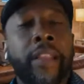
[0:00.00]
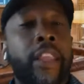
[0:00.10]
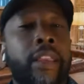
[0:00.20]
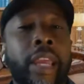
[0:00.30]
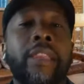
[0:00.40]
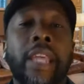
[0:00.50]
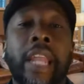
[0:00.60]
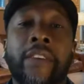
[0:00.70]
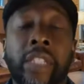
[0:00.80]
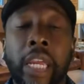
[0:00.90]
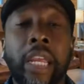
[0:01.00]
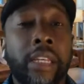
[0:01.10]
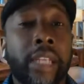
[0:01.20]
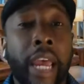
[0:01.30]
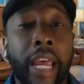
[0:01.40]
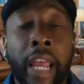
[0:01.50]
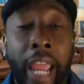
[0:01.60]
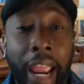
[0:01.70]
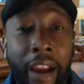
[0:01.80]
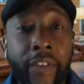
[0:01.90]
the thing that I've seen is that
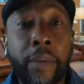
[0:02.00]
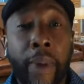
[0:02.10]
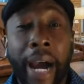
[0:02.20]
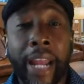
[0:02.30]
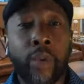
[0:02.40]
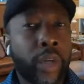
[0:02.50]
everybody